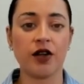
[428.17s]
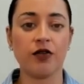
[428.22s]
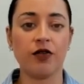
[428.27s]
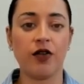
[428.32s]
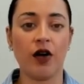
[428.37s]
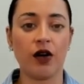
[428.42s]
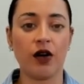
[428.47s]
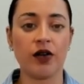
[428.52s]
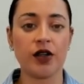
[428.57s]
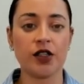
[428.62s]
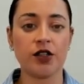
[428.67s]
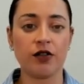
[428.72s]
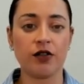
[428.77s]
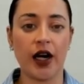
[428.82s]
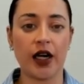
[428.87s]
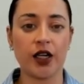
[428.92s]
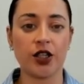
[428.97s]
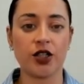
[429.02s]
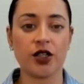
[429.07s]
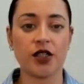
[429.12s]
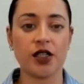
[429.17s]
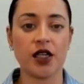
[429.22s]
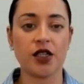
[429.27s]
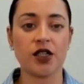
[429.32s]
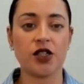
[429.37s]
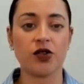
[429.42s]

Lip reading: following directions, and